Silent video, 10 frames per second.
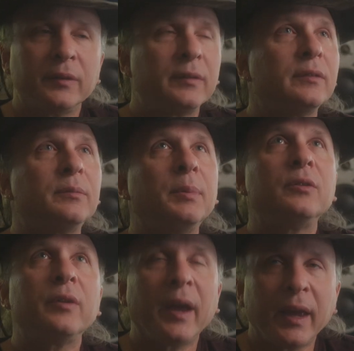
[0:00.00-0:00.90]
This has been
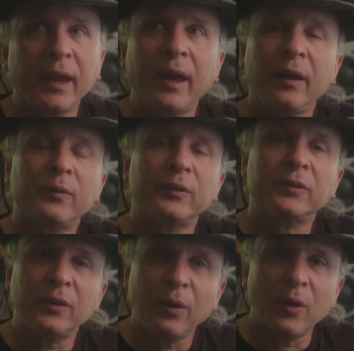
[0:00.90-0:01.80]
dragging out for
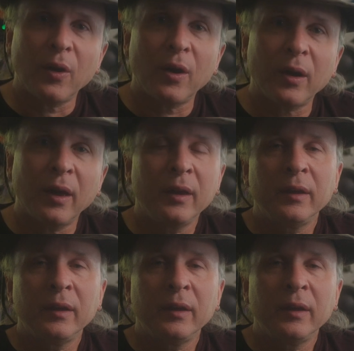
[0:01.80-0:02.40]
so long.